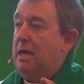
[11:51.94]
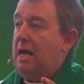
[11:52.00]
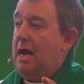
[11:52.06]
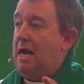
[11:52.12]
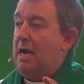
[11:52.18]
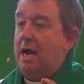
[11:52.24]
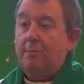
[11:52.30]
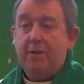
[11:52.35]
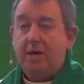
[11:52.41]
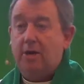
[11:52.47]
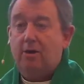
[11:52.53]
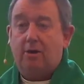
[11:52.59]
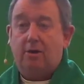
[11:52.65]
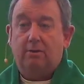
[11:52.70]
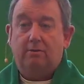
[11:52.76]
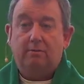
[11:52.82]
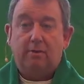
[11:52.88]
and I'm
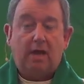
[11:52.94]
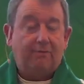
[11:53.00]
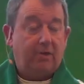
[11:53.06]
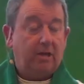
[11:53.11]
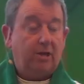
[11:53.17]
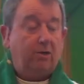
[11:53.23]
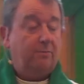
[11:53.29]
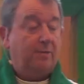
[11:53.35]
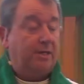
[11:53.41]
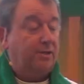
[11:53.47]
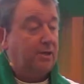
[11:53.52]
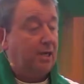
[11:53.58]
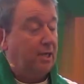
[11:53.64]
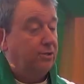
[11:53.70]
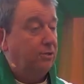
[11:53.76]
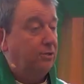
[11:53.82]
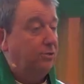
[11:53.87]
here. I've cleared my
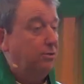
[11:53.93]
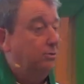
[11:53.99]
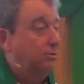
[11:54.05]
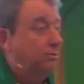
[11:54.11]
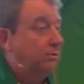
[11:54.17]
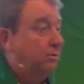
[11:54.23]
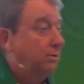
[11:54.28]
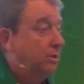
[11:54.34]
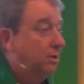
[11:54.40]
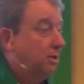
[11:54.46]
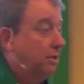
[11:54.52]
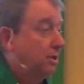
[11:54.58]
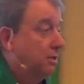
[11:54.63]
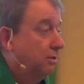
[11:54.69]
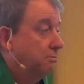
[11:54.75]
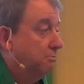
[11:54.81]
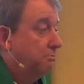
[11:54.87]
schedule.
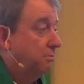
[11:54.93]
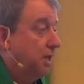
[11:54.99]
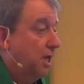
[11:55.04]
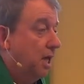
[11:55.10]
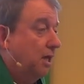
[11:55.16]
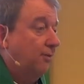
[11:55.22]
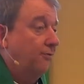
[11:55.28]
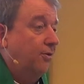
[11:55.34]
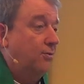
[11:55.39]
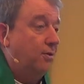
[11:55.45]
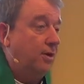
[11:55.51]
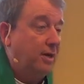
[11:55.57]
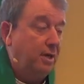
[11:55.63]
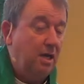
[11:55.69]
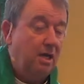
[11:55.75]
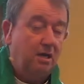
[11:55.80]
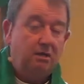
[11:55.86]
Yell if you
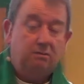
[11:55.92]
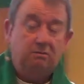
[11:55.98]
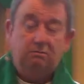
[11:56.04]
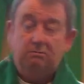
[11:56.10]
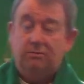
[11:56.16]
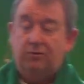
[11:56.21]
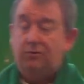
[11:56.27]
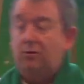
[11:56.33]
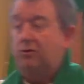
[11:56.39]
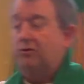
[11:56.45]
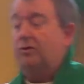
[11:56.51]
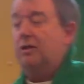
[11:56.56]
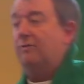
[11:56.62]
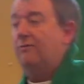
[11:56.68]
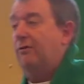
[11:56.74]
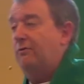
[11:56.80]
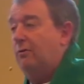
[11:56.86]
want to yell. Throw
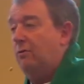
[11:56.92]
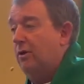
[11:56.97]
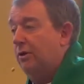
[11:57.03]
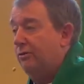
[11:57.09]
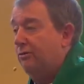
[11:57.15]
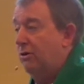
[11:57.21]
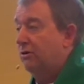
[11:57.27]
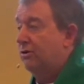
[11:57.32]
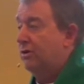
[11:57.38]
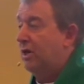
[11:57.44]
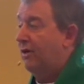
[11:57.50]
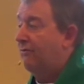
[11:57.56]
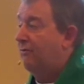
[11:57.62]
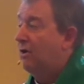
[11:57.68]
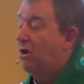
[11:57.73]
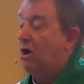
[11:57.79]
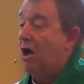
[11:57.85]
stuff if you want to throw
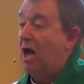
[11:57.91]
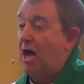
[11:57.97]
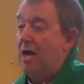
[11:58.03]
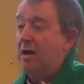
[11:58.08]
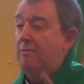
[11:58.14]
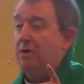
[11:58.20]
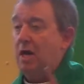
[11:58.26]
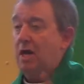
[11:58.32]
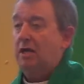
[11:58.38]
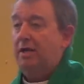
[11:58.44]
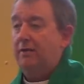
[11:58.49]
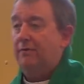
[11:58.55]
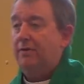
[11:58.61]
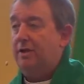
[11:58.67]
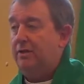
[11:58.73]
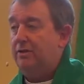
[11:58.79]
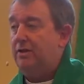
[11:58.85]
stuff. I am not
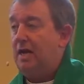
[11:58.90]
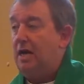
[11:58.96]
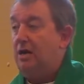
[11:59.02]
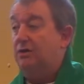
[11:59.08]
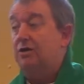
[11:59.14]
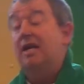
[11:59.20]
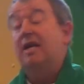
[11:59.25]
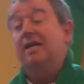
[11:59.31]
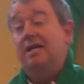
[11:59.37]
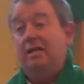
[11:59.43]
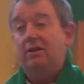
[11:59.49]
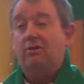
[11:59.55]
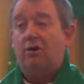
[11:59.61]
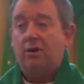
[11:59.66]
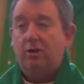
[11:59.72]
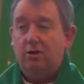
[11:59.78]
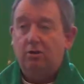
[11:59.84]
leaving this house, and
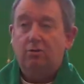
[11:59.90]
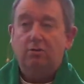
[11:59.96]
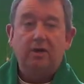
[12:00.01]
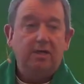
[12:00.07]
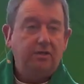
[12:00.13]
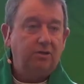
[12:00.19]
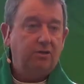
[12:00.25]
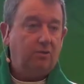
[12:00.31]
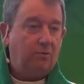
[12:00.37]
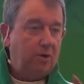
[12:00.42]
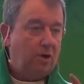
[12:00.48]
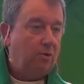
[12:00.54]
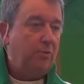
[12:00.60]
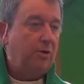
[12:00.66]
neither are you until we are